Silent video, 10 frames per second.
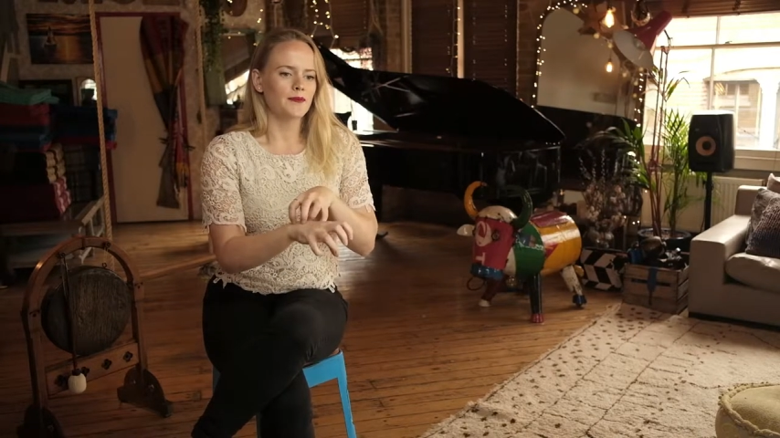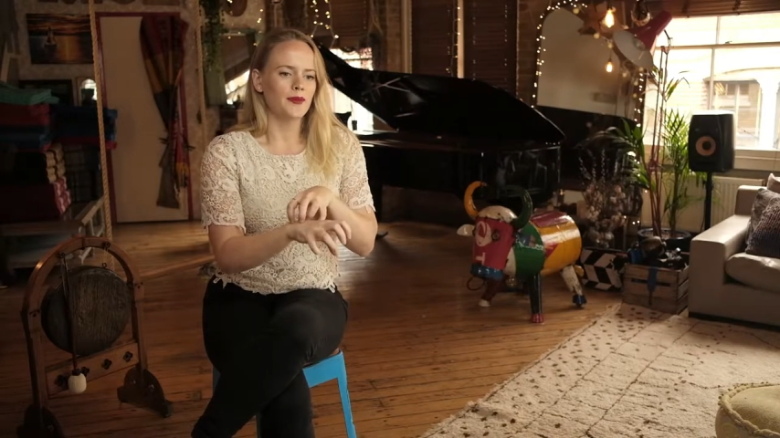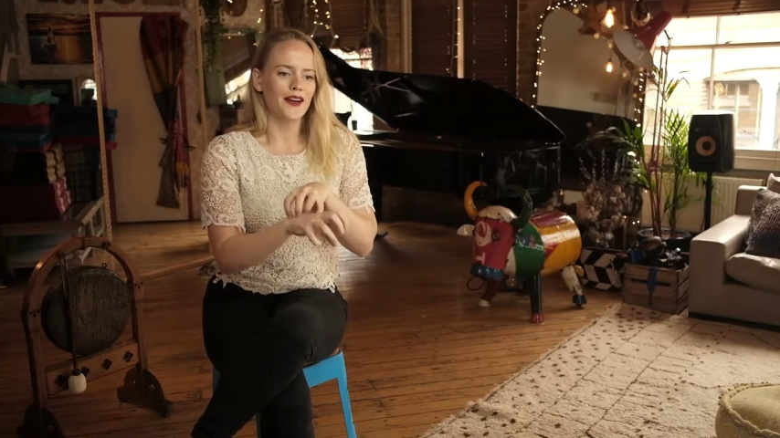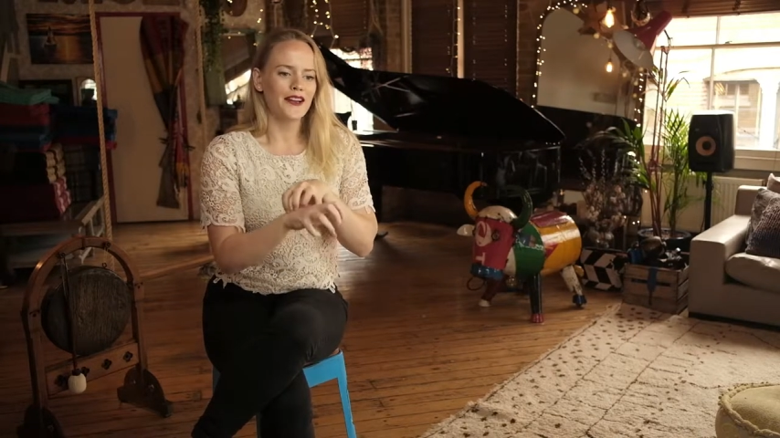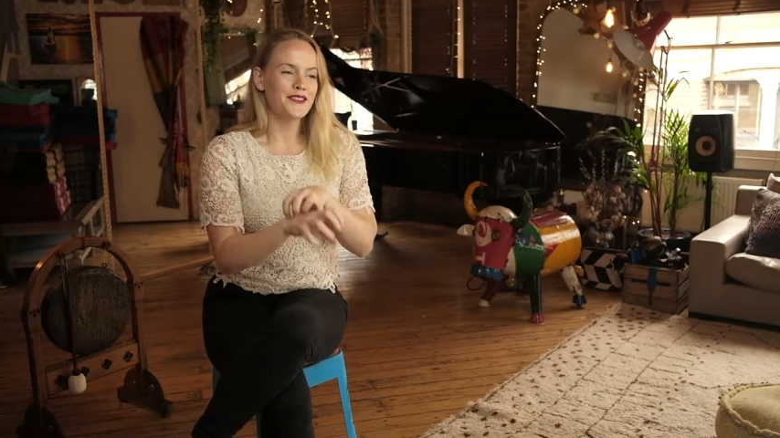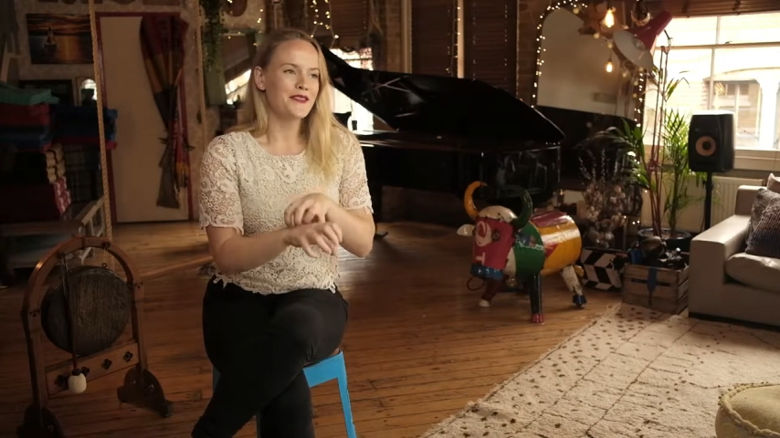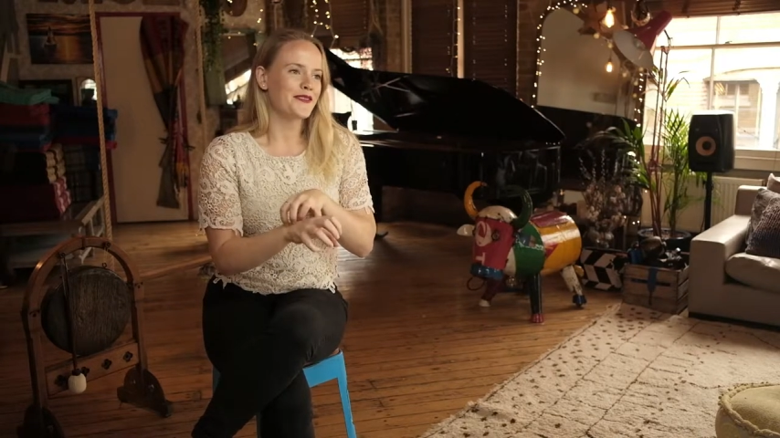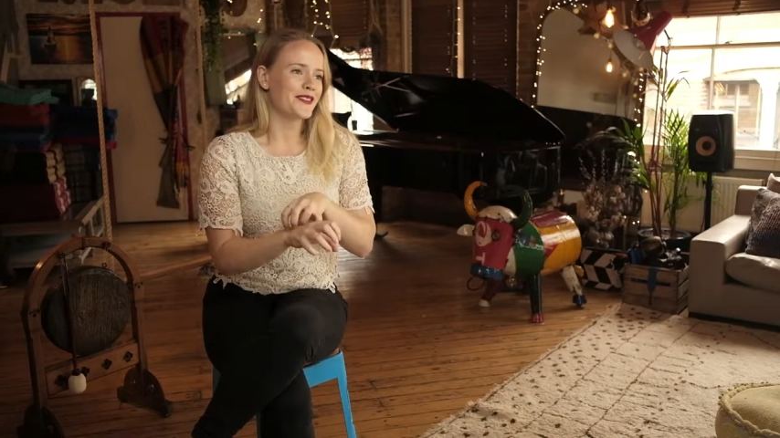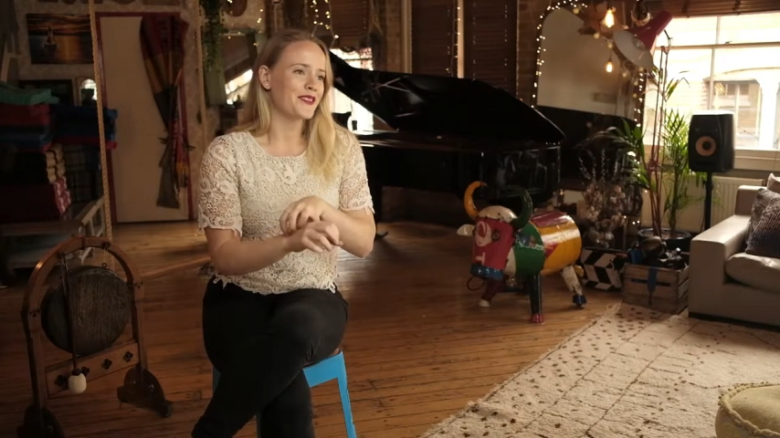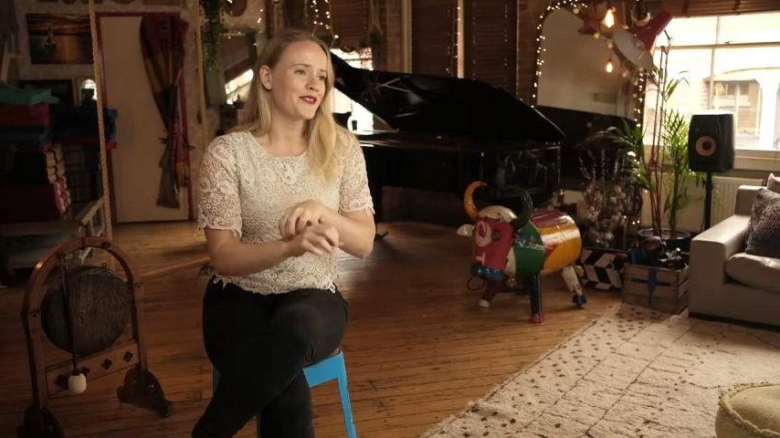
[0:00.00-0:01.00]
but I don't
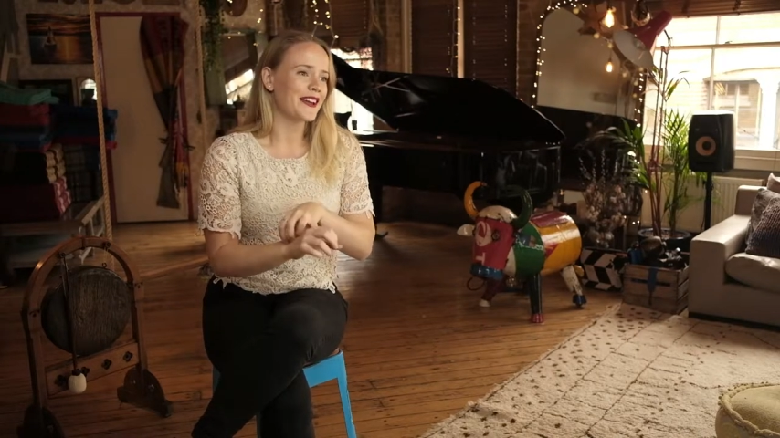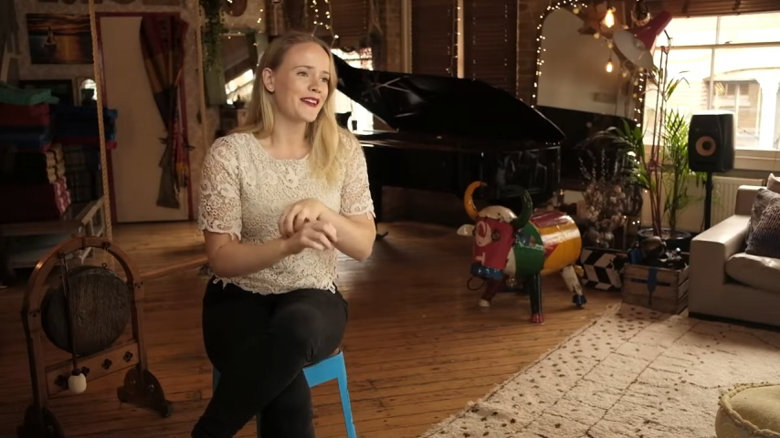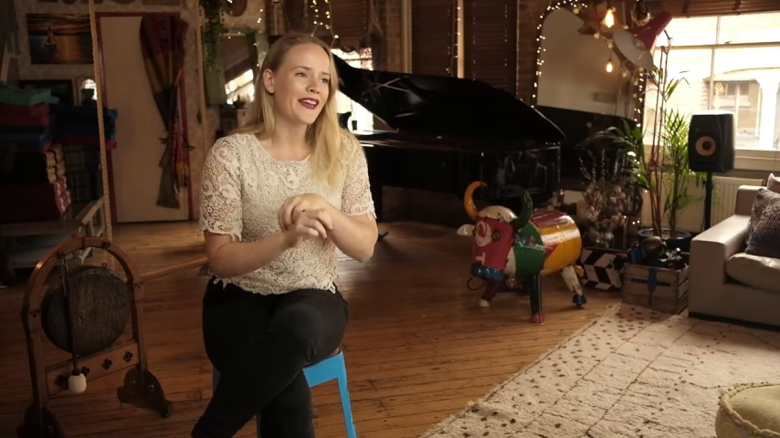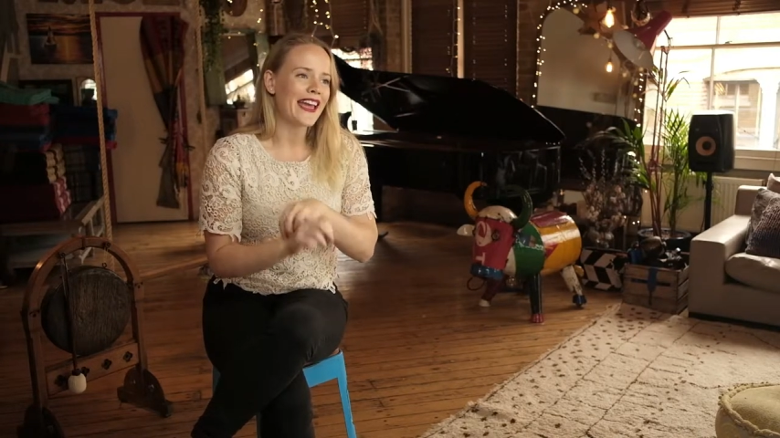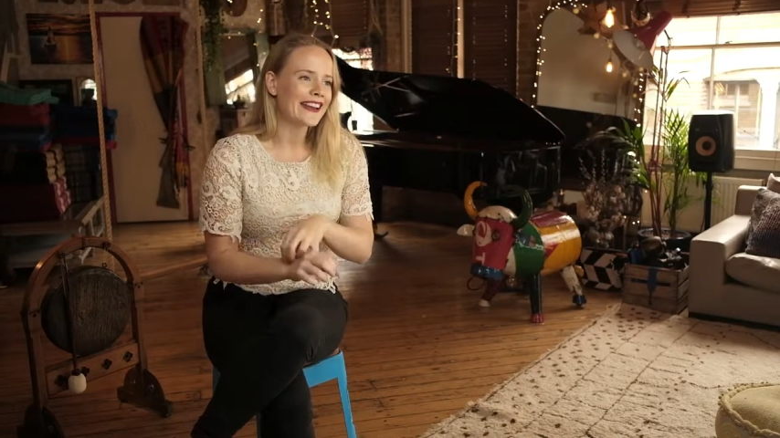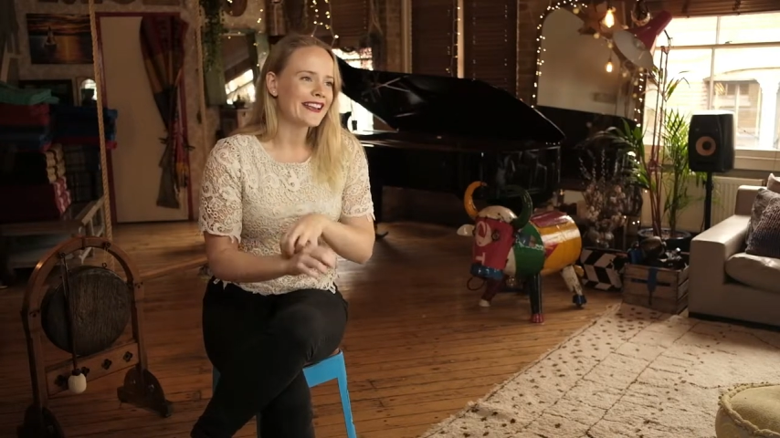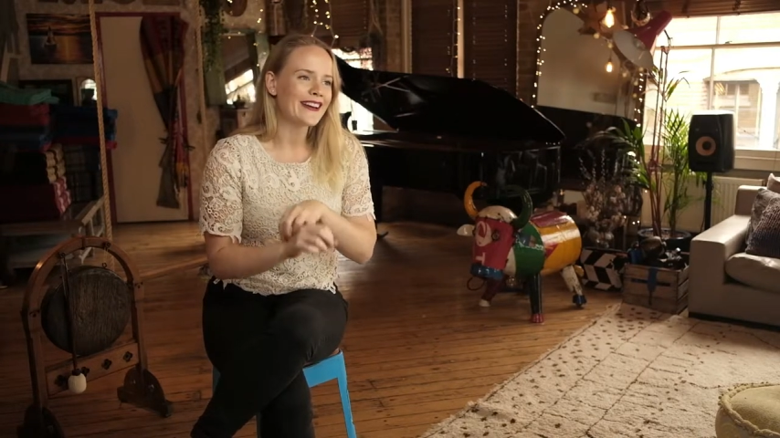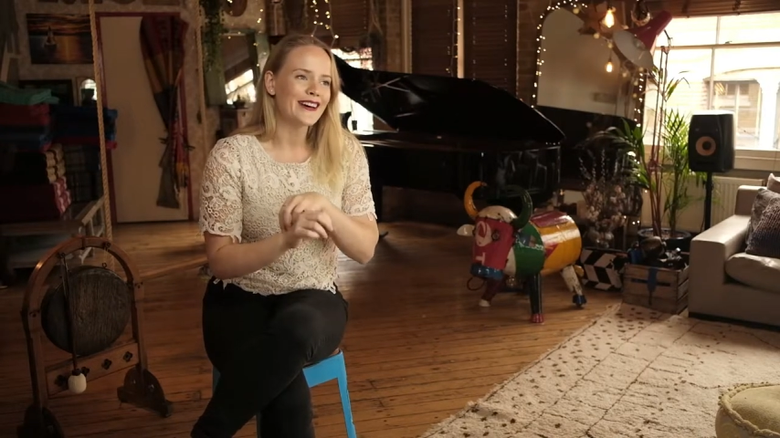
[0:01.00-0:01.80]
think you can have any